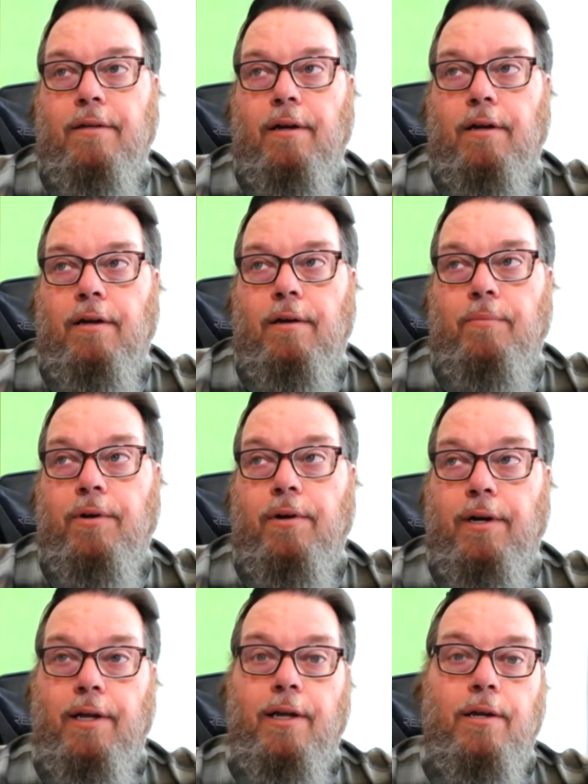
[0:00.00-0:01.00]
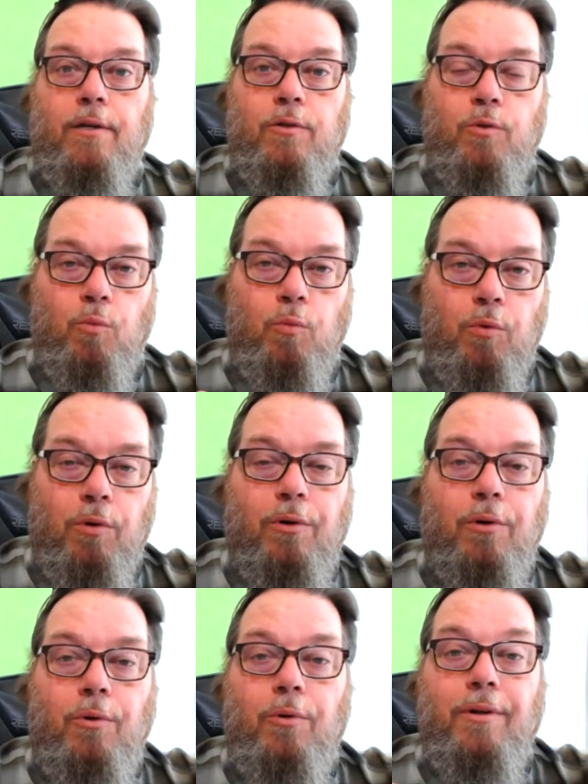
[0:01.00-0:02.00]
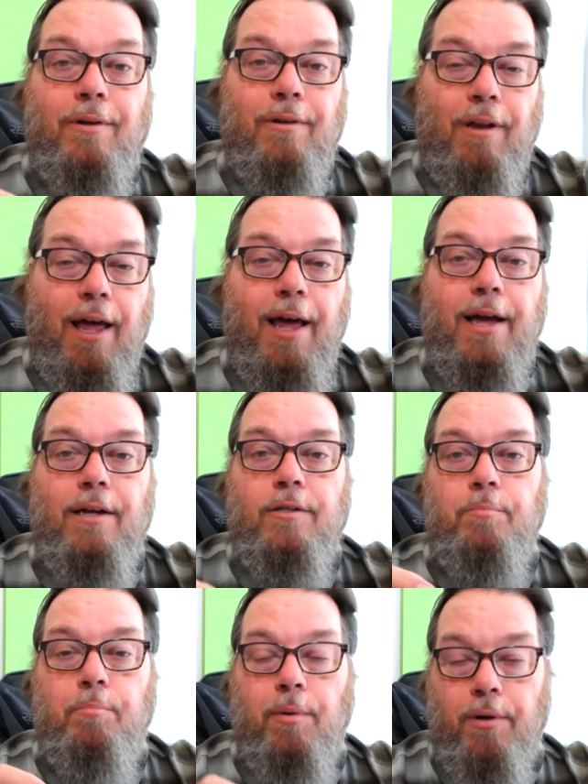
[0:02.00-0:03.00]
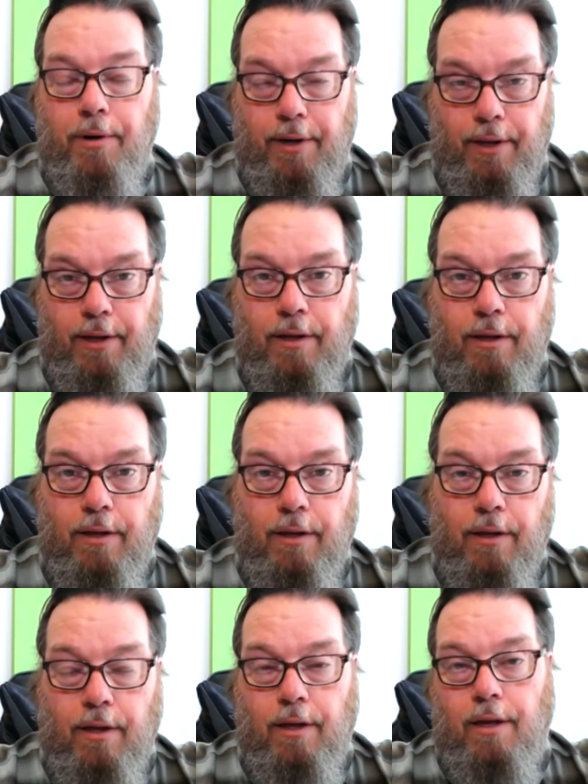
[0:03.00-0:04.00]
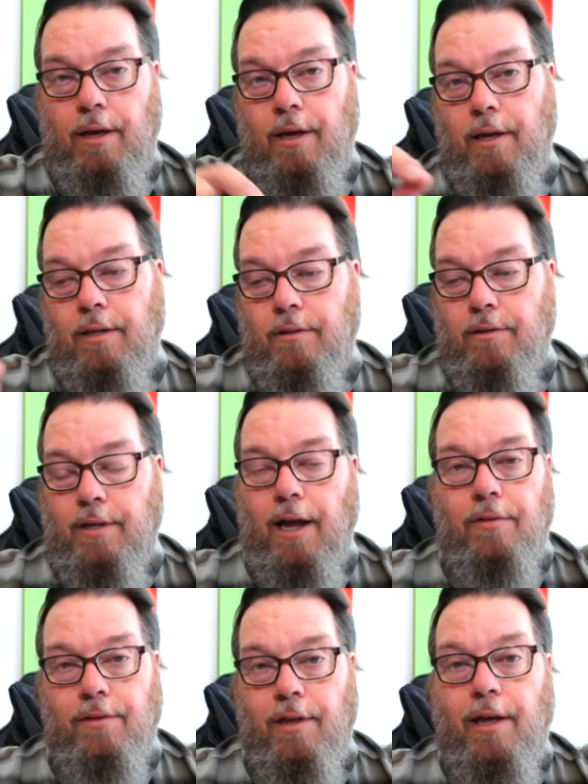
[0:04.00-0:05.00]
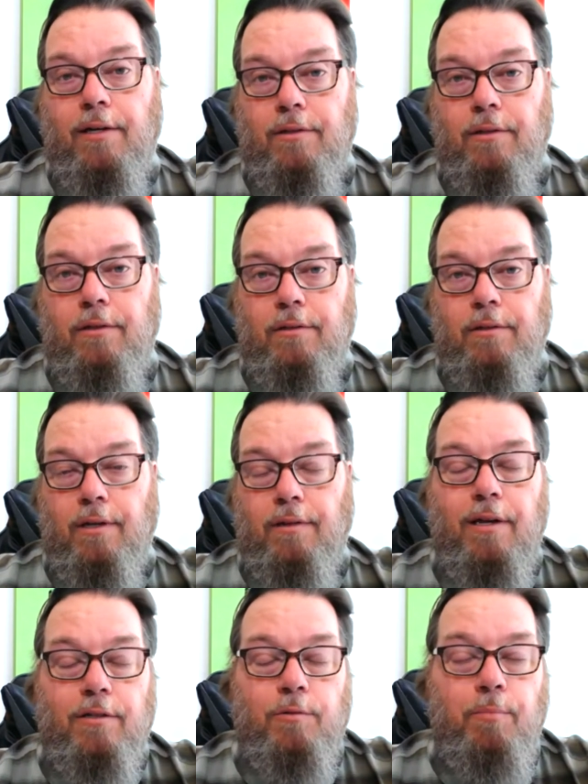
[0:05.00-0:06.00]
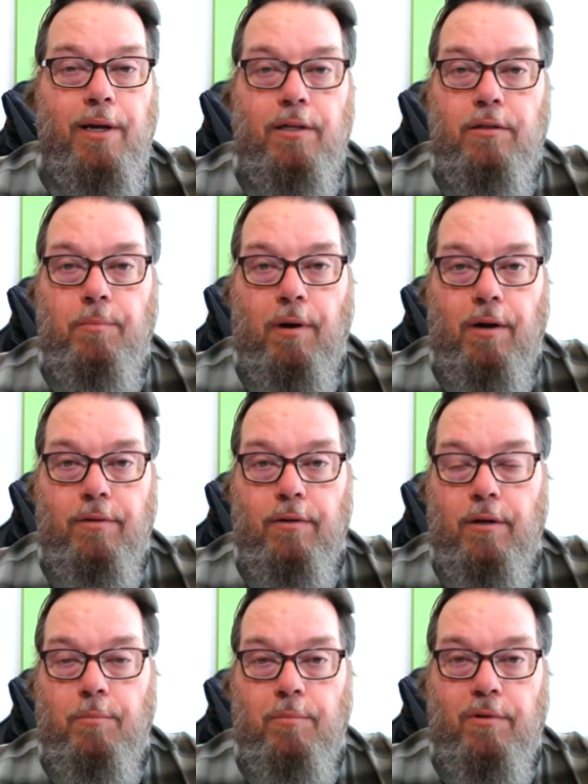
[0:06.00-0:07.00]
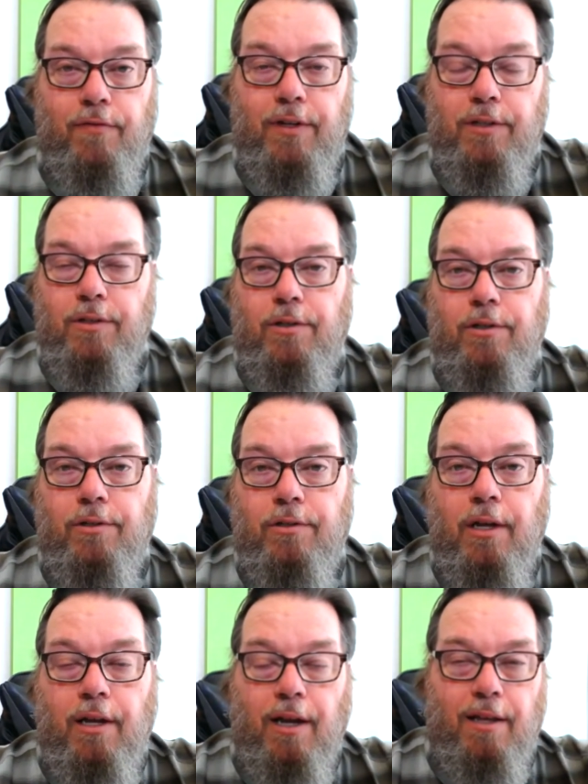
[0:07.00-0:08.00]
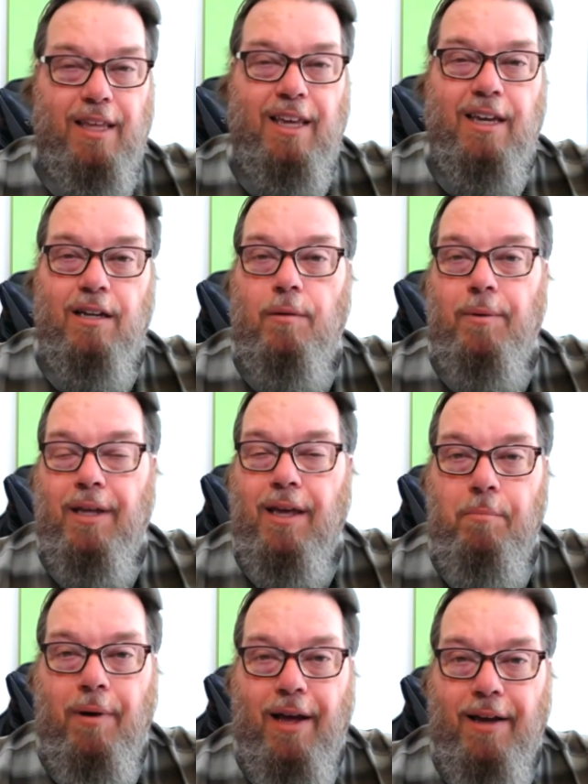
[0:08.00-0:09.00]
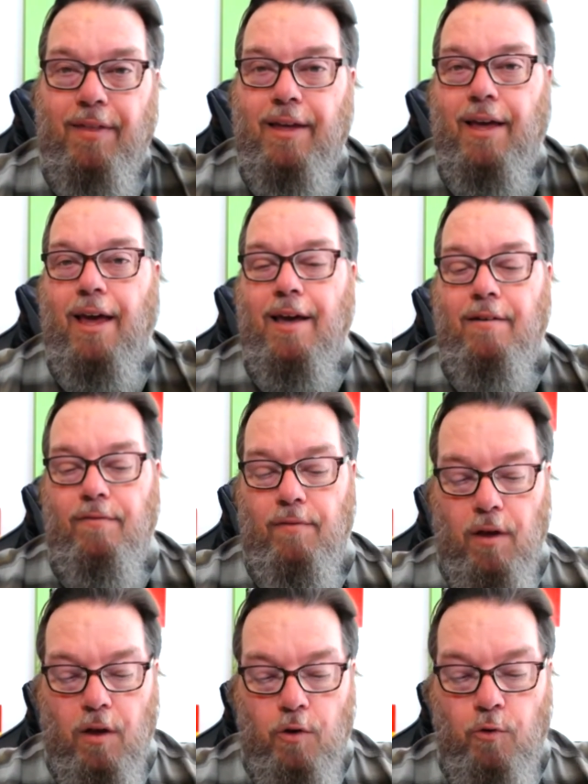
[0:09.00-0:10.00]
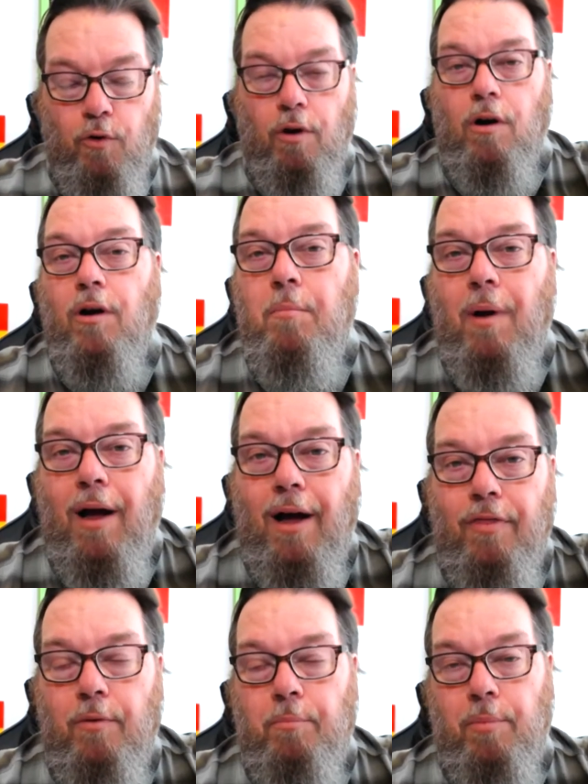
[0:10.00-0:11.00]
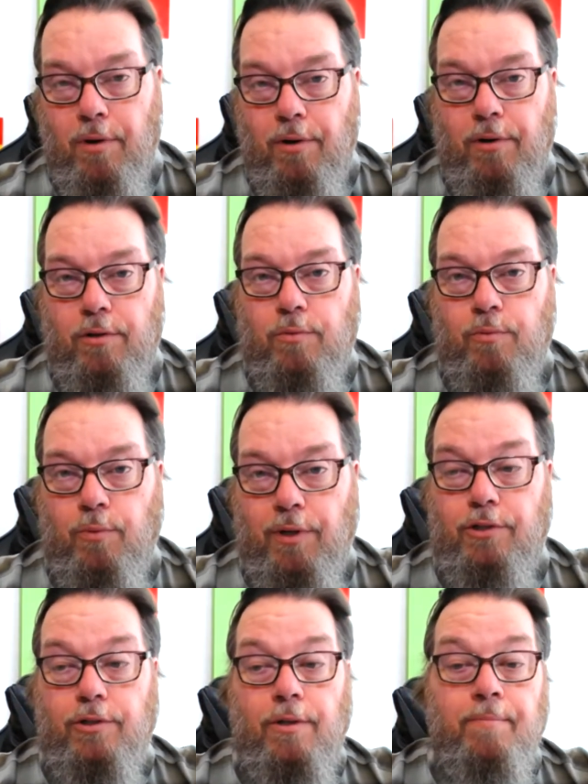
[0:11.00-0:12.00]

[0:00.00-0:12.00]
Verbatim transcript: uh, there is world-class birding in South Texas. And that's based upon the number of visitors and the economic impact they have, drawn by the birds, which